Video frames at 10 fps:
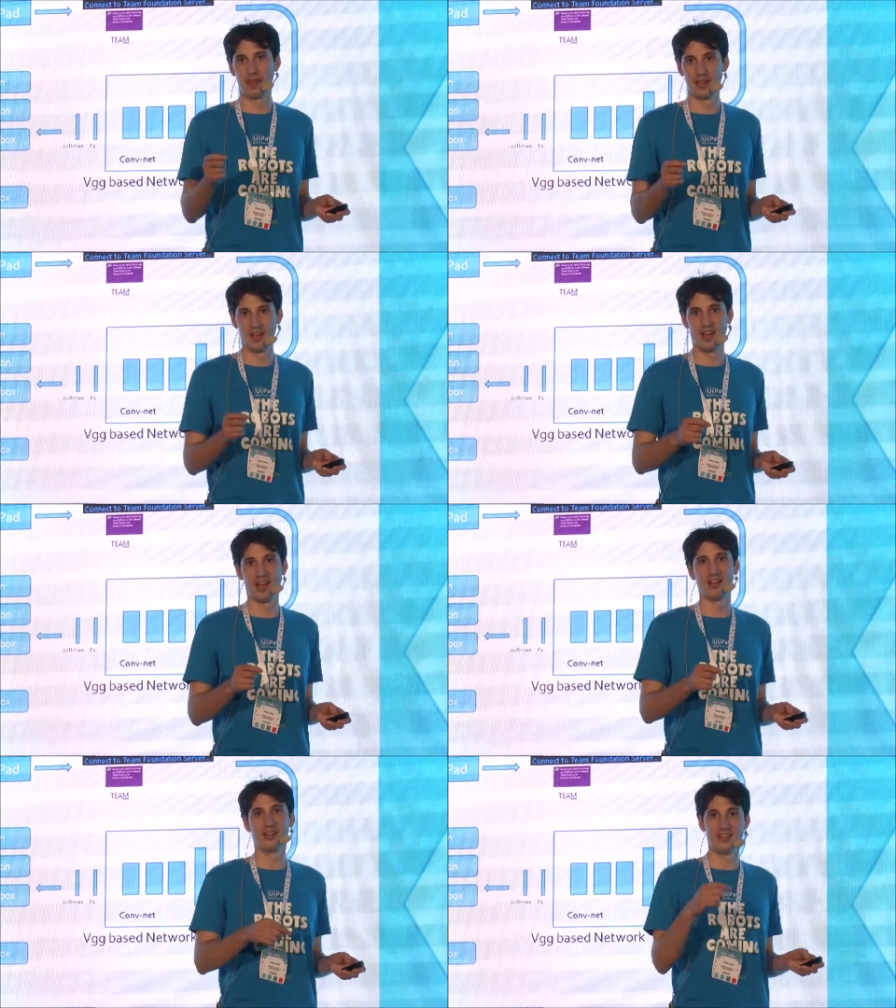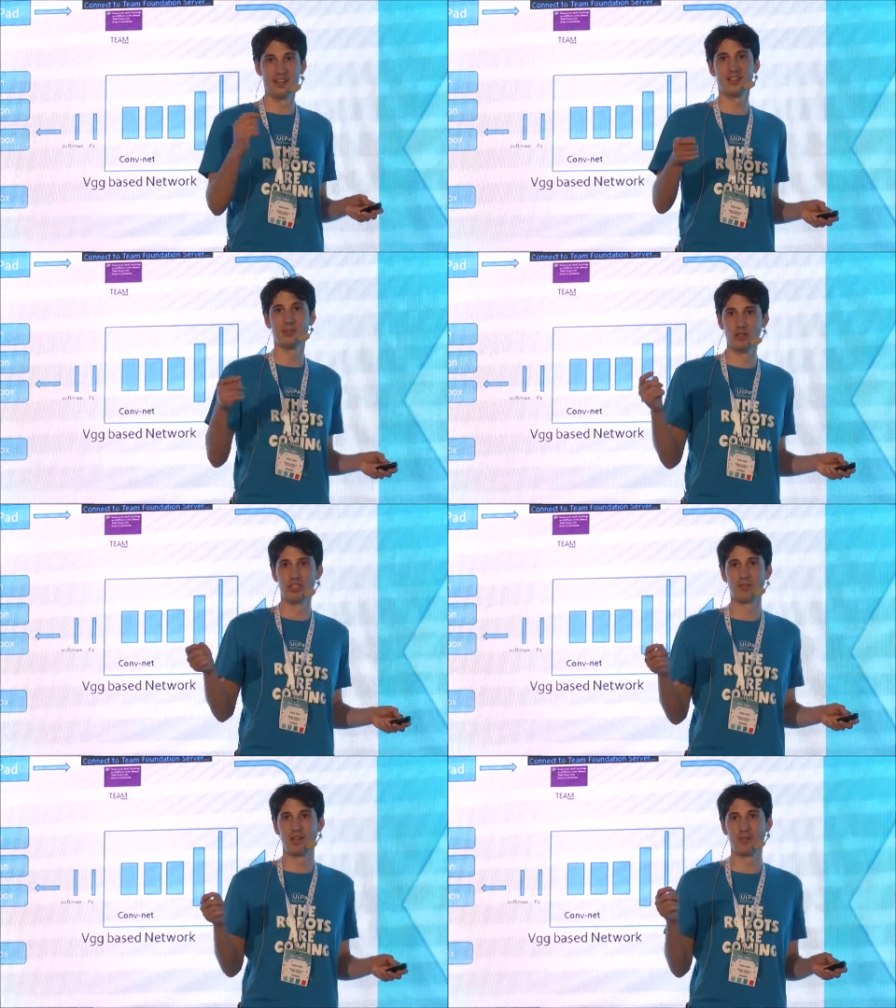and then the
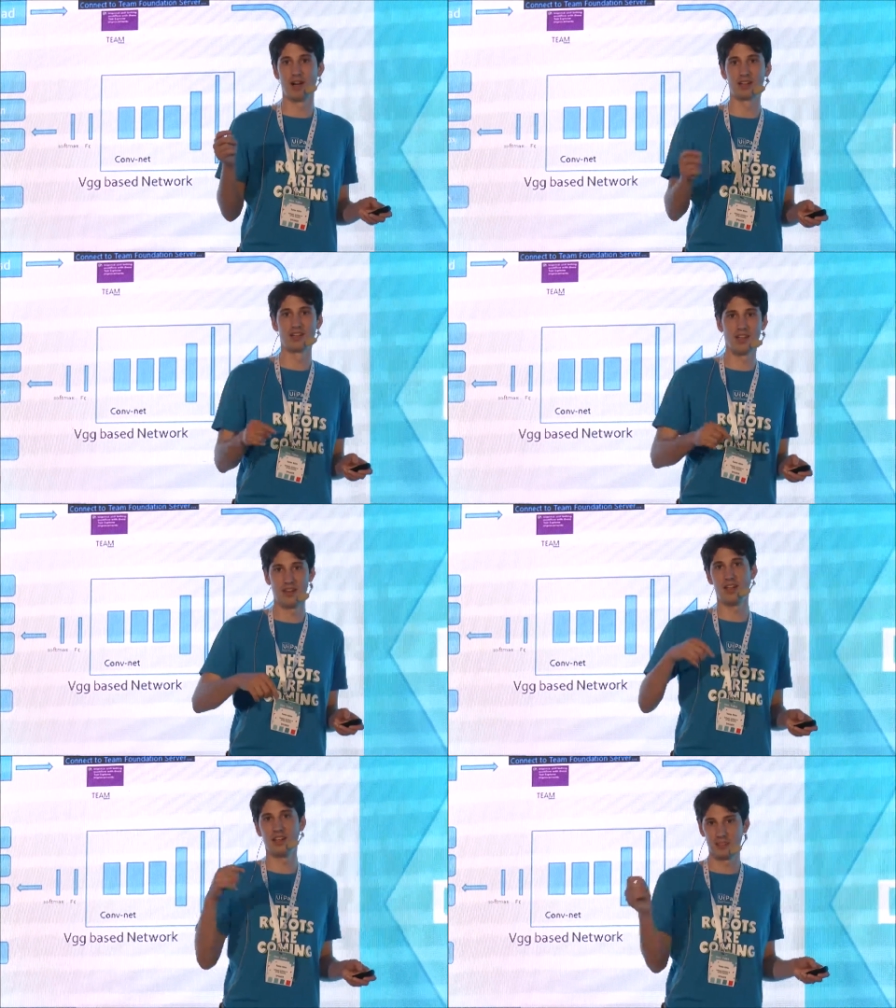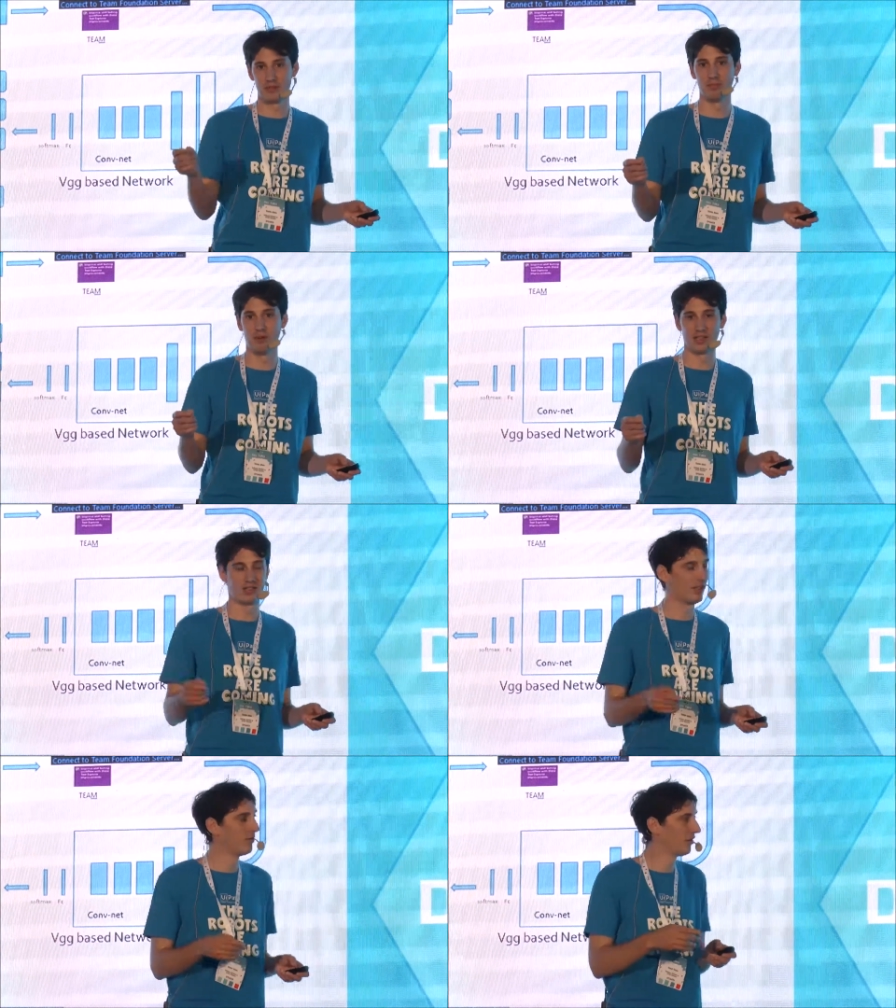multiply button and then the 2 button
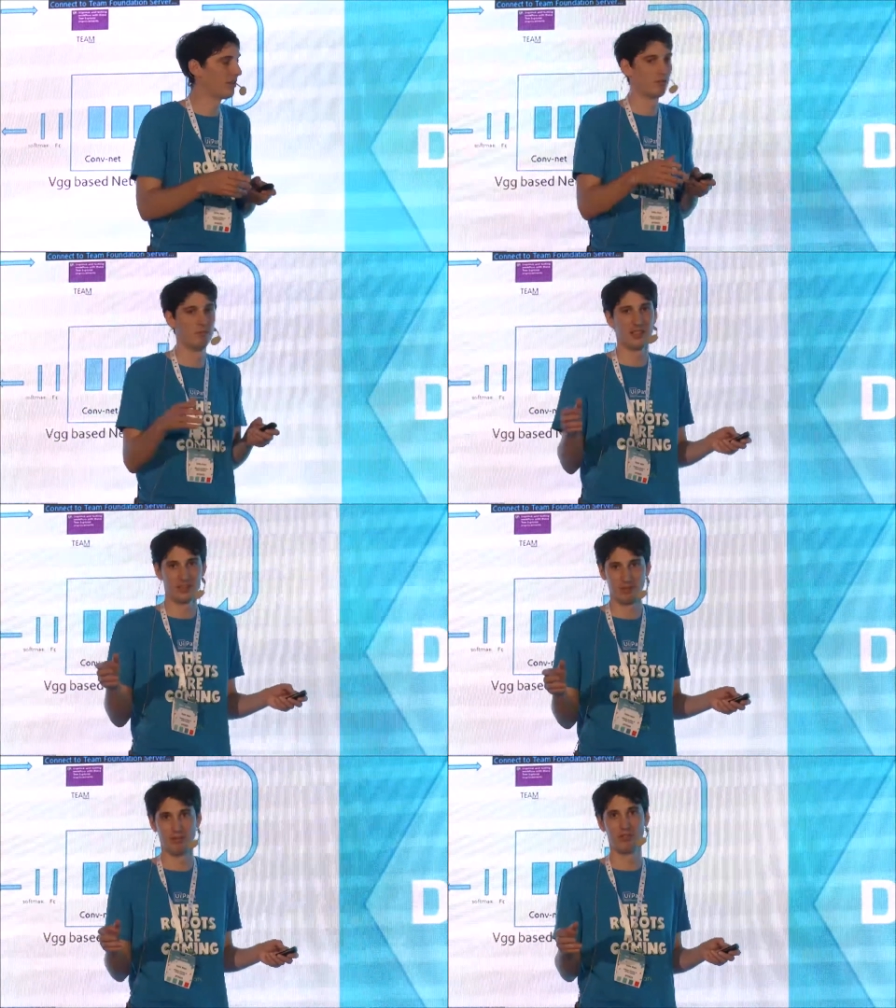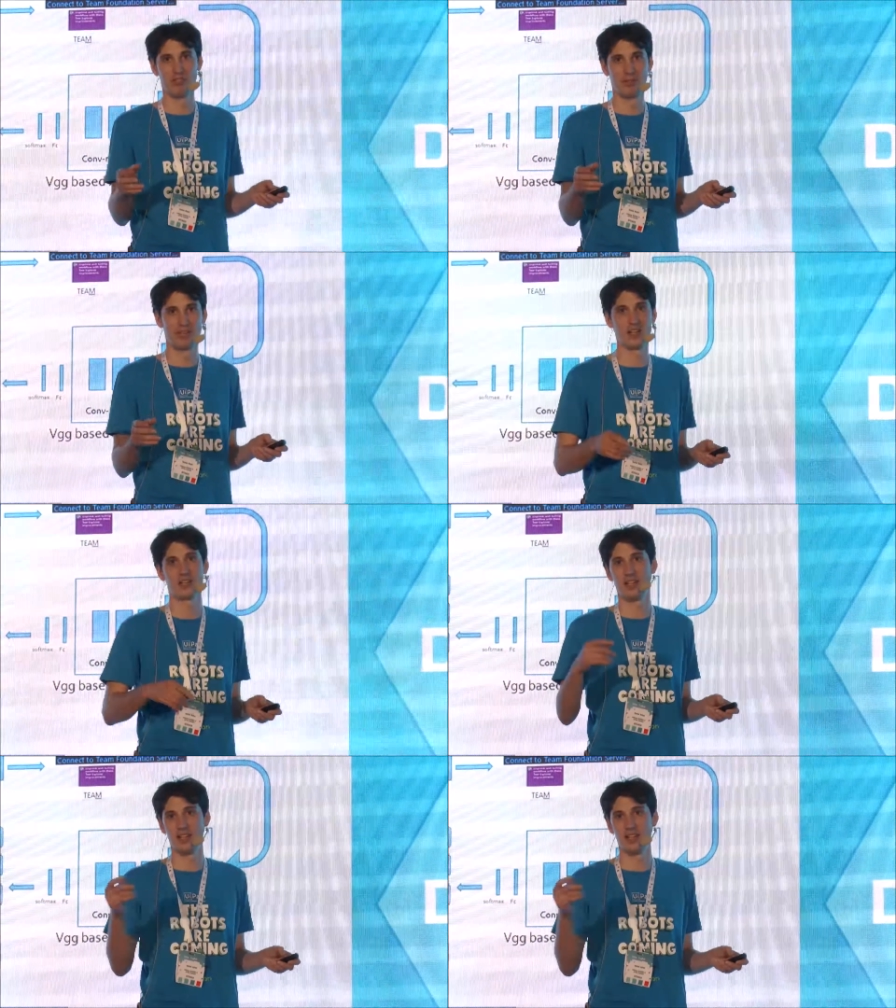in order to make the multiplication, then